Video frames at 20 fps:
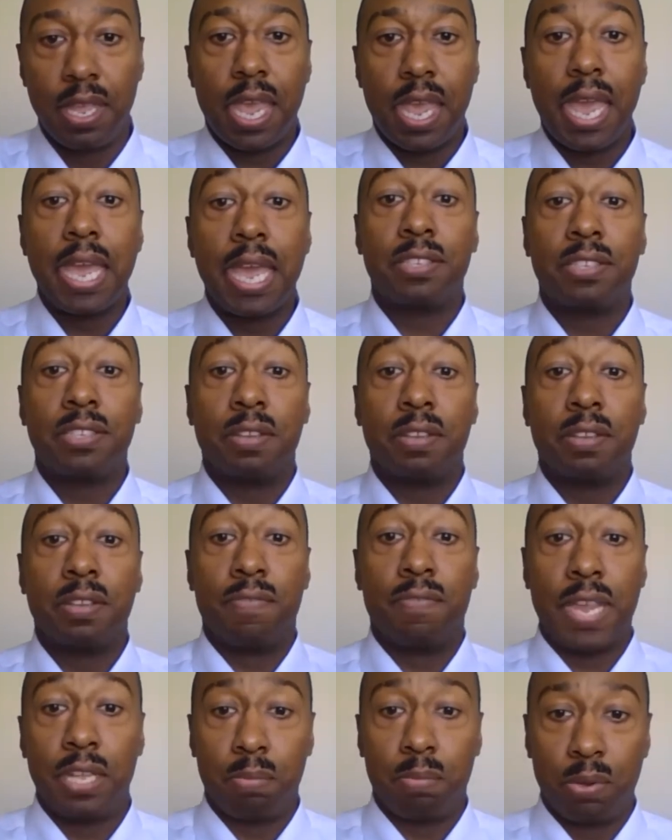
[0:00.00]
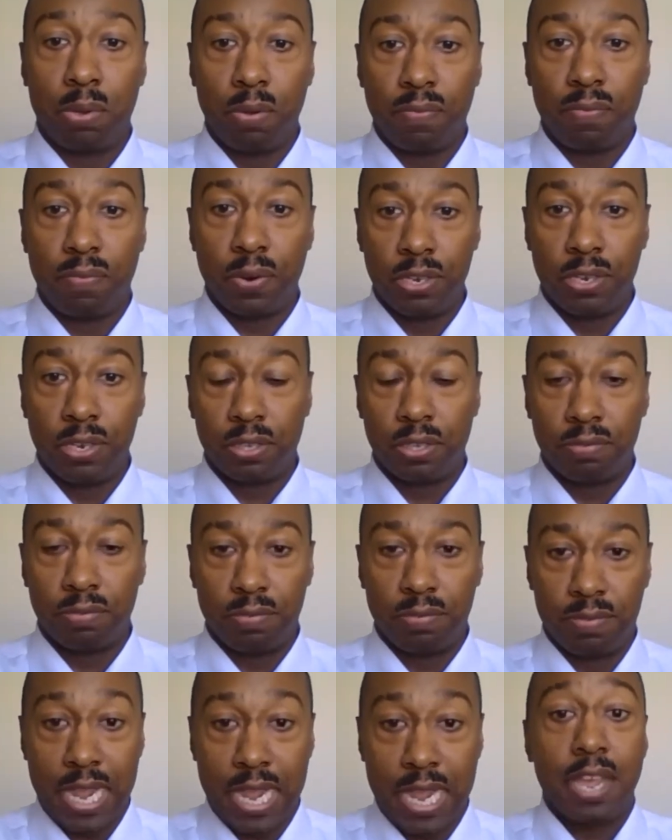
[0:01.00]
And it's available for you to
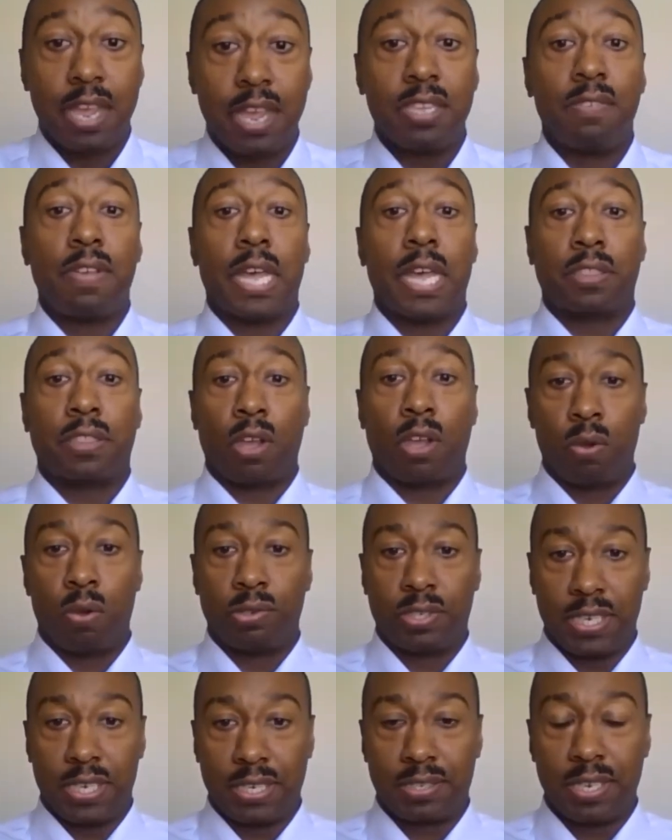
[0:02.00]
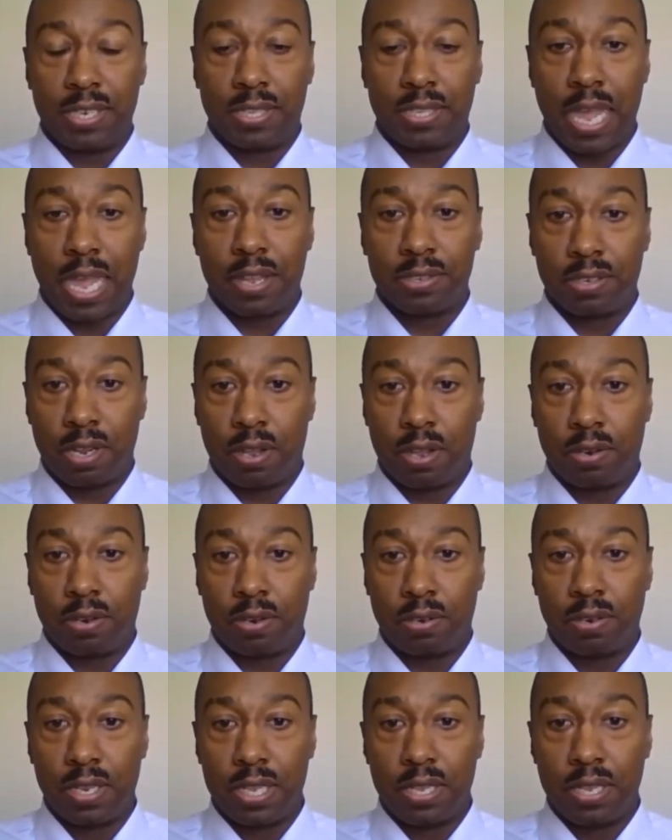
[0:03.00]
now you've got the whole $60,000
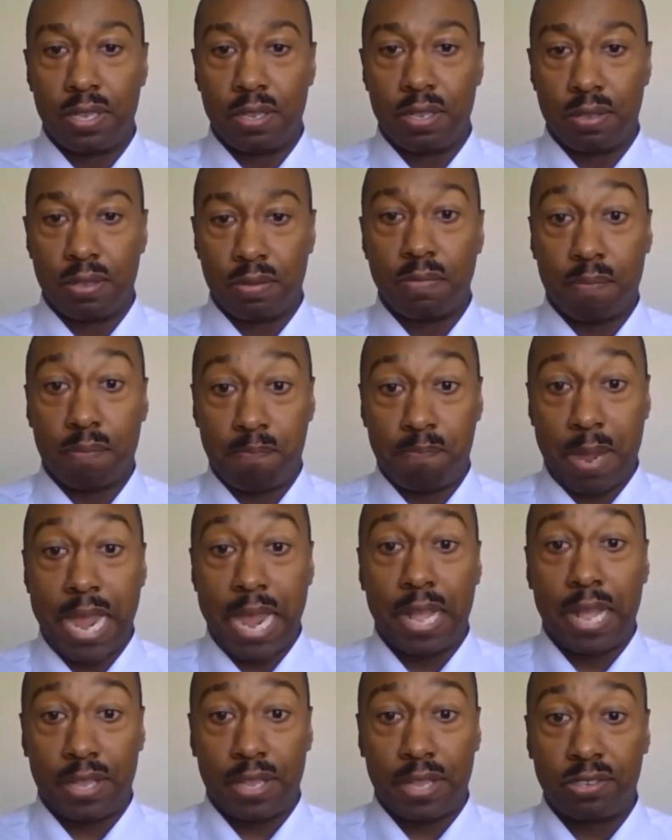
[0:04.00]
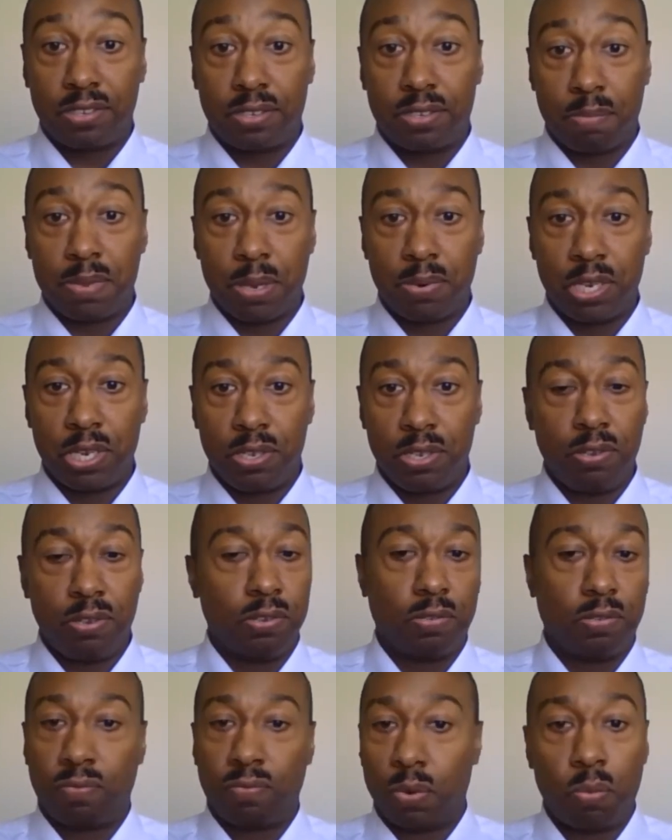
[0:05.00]
balance to be able to use
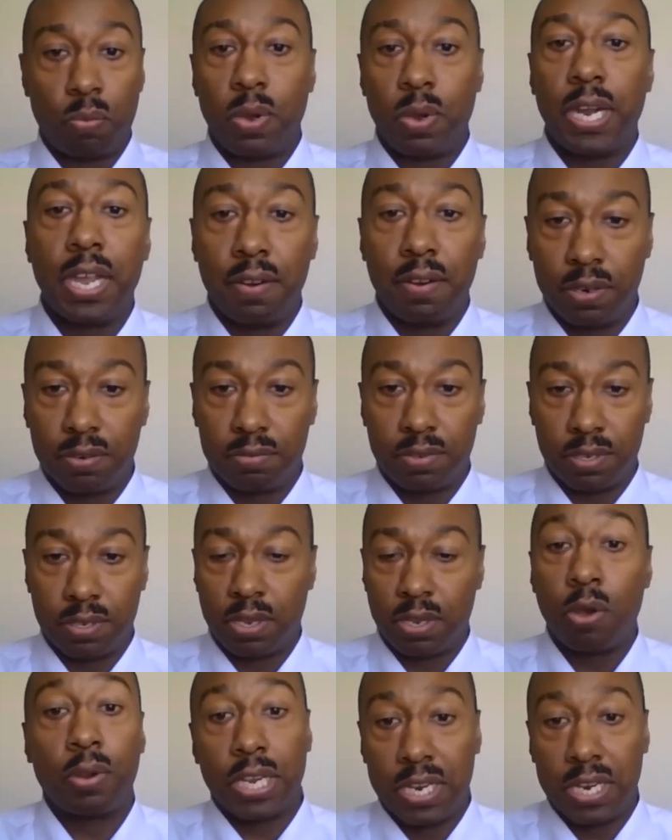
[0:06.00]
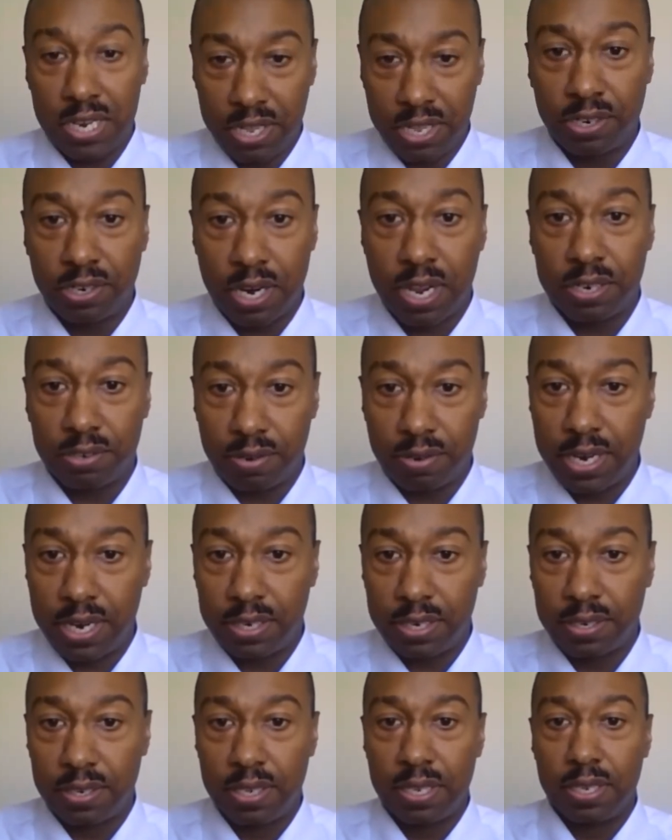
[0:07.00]
for whatever to go get another contract.
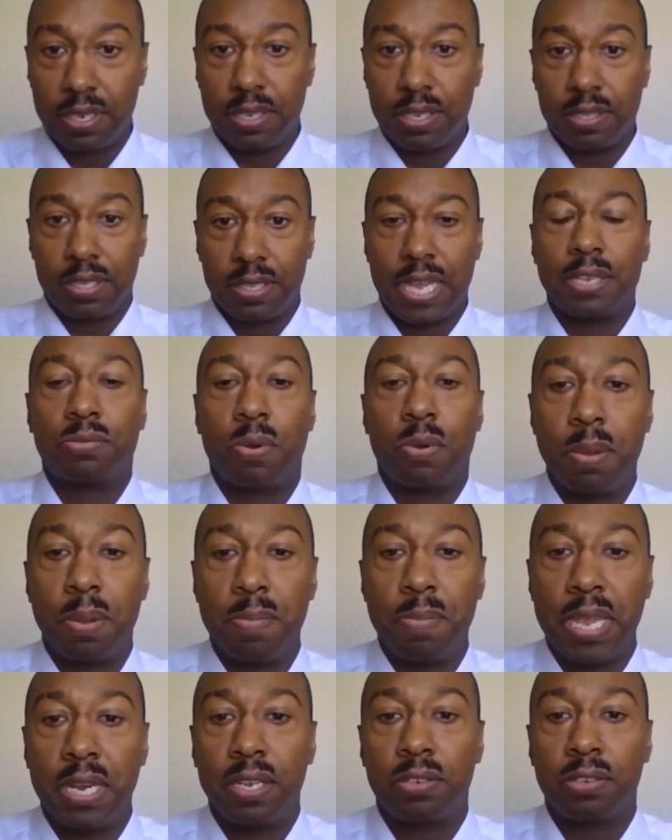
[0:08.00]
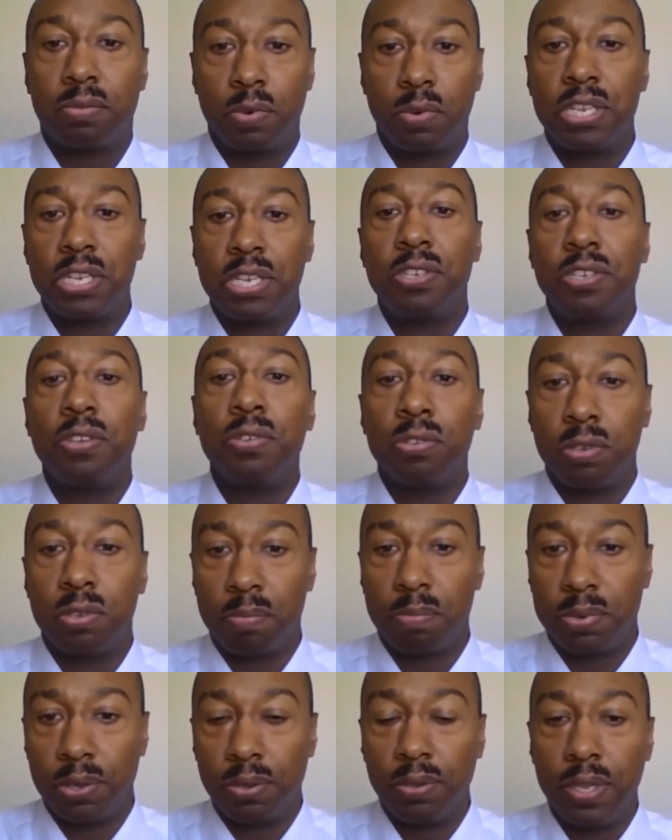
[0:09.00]
That's what we mean it's
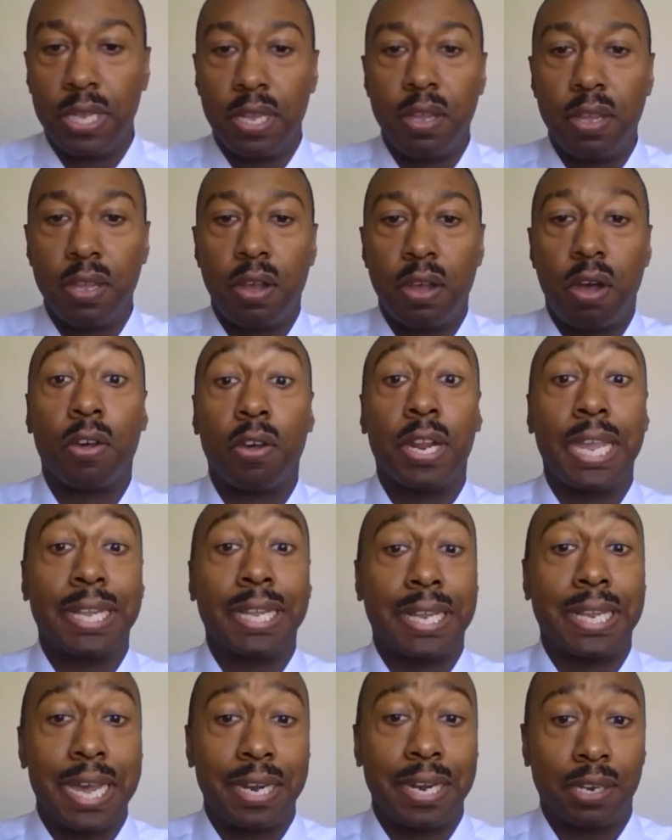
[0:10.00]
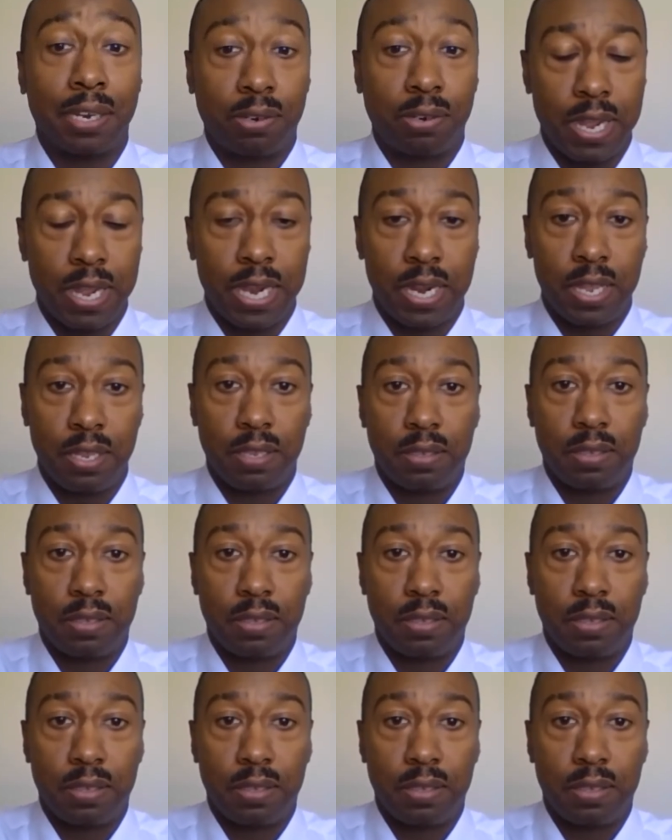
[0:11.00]
reusable on a line of credit.